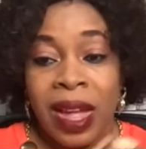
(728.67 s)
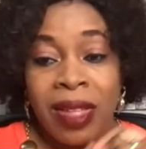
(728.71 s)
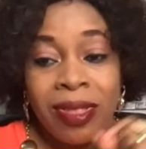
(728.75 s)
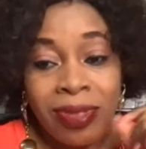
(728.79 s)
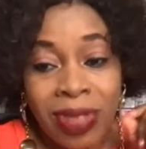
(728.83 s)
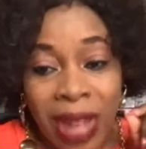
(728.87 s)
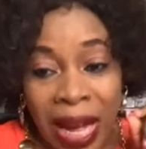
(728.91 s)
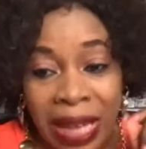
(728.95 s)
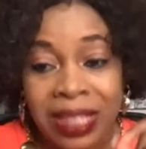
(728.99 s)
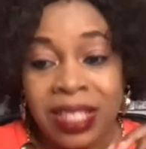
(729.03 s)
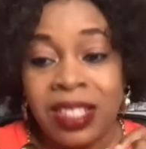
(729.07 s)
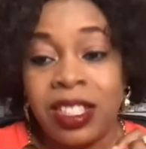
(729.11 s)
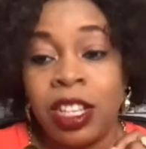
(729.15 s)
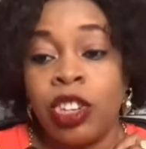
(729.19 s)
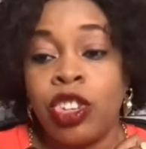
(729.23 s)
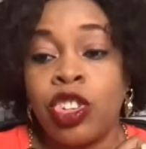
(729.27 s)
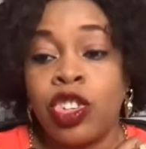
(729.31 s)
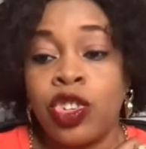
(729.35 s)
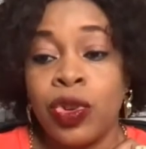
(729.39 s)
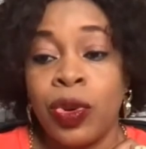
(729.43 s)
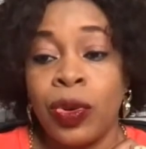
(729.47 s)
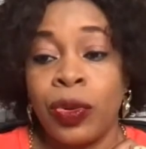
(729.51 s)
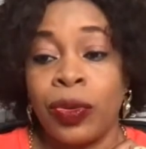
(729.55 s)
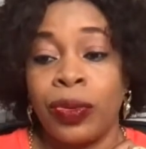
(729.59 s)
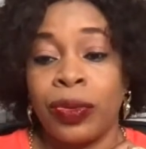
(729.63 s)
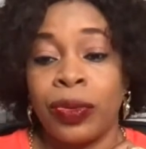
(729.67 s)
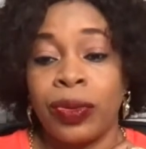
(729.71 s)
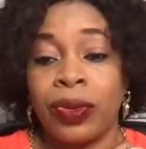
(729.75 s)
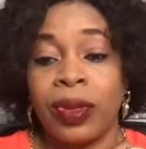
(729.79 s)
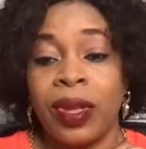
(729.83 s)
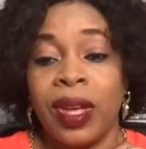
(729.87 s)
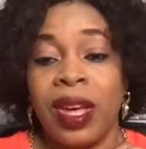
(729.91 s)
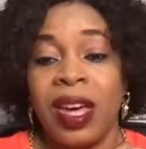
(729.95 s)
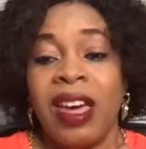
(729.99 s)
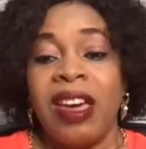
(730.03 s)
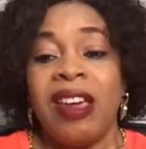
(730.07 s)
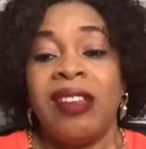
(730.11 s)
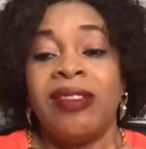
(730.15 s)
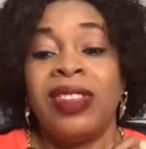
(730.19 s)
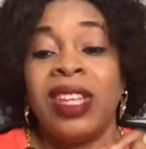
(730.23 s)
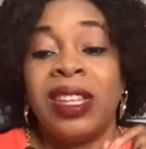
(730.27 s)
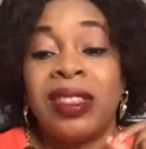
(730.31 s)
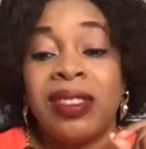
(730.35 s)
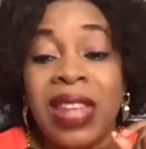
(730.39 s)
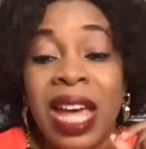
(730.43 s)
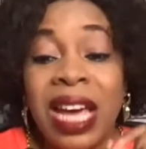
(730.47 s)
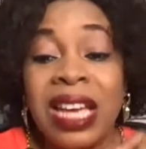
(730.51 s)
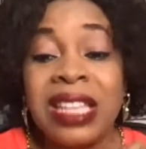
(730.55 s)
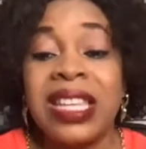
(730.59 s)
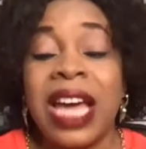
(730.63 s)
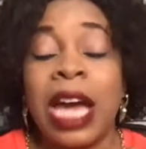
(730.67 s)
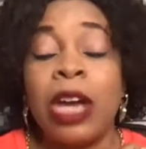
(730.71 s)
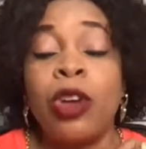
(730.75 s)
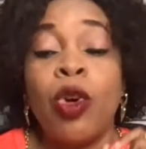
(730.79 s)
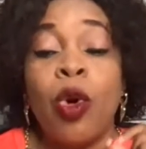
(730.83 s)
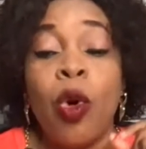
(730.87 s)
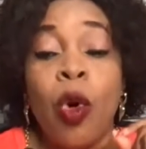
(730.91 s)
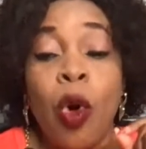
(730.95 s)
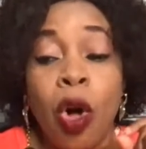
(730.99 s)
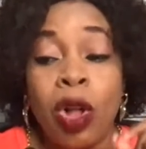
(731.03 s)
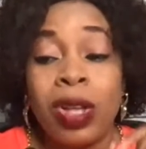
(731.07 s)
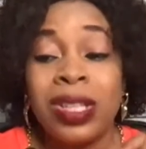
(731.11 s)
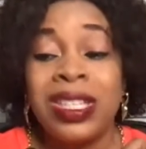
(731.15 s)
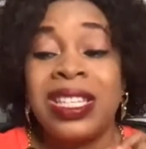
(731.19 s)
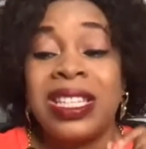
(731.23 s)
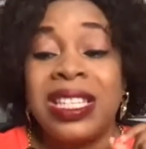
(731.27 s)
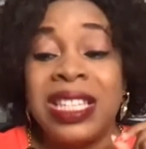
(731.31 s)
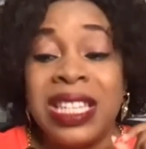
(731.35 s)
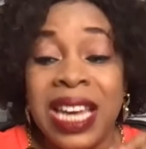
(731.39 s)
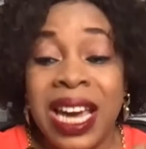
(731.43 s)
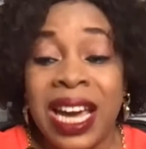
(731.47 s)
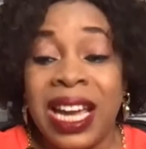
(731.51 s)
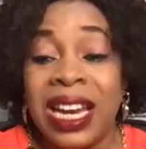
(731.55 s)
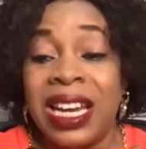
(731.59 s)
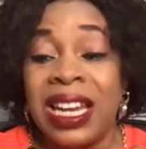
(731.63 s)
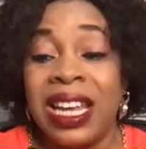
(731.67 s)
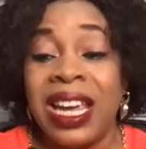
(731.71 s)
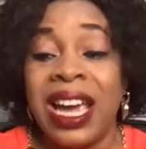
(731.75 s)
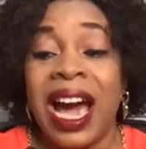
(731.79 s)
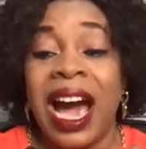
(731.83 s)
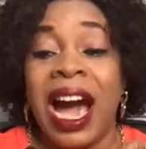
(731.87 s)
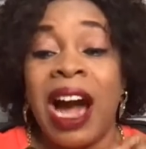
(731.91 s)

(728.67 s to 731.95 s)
That's the truth. The things that you hold dearly